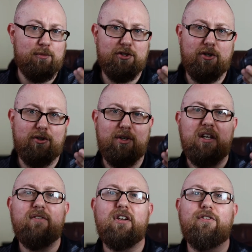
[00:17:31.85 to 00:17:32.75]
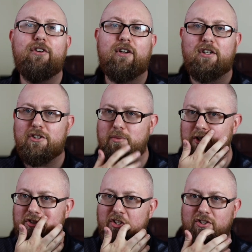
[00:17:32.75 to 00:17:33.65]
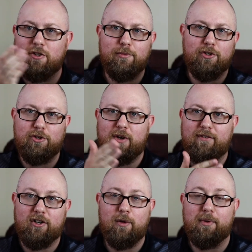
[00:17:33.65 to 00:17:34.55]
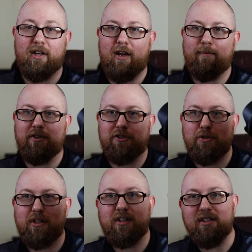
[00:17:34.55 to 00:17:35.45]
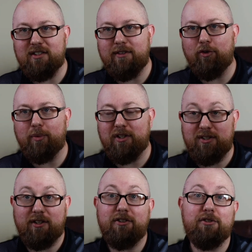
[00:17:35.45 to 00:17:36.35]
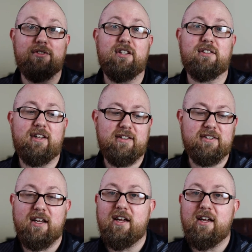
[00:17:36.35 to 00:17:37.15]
So even if you're going to switch systems or you have a couple cameras, you could conceivably still use this lens